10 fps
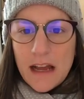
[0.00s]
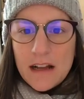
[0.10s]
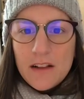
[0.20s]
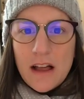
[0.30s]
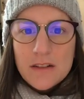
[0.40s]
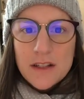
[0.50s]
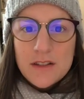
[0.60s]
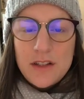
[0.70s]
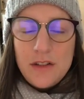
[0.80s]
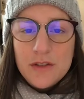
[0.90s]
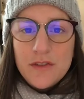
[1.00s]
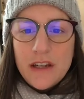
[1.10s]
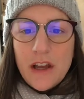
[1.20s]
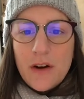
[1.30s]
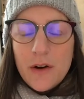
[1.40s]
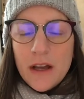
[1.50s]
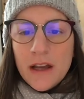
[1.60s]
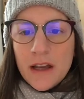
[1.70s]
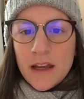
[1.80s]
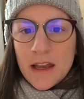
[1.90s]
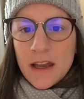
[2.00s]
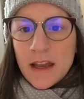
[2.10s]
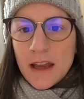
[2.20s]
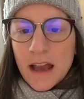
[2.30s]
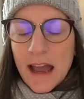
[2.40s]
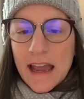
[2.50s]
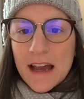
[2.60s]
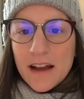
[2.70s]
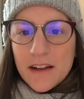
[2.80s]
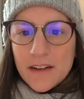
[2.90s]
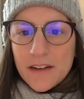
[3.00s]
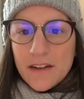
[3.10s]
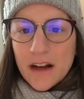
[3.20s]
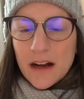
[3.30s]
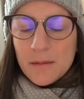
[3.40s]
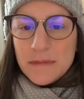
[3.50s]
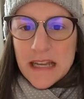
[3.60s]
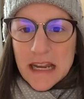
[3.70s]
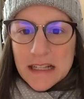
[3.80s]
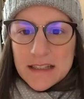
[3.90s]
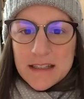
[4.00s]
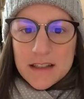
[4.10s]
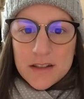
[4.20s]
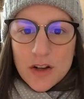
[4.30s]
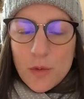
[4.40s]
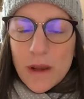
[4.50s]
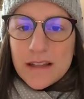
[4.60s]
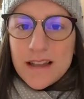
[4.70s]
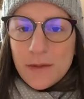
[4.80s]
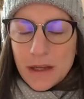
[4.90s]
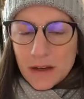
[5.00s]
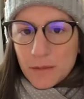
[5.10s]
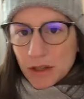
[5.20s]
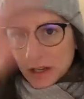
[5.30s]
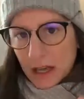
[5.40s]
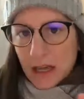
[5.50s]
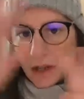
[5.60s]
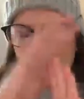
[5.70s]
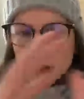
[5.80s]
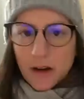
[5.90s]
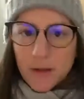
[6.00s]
allows us to use video and dance, so ways that we communicate using our